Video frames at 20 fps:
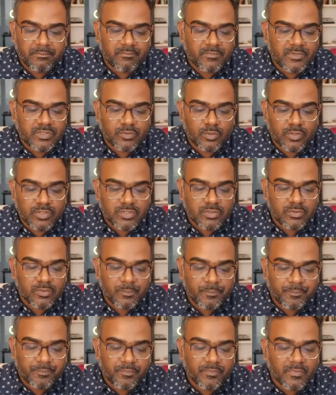which
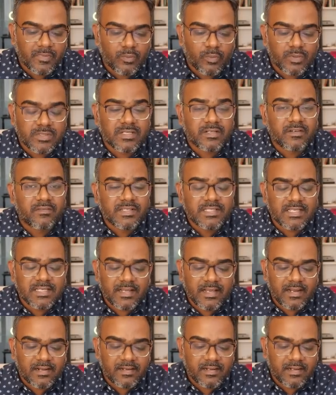also was a reversal
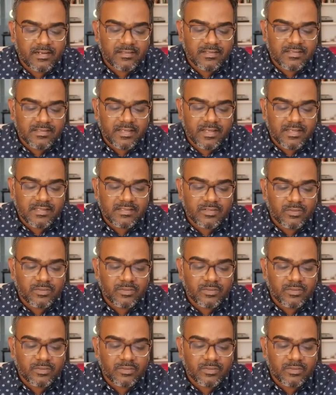candidate in this case.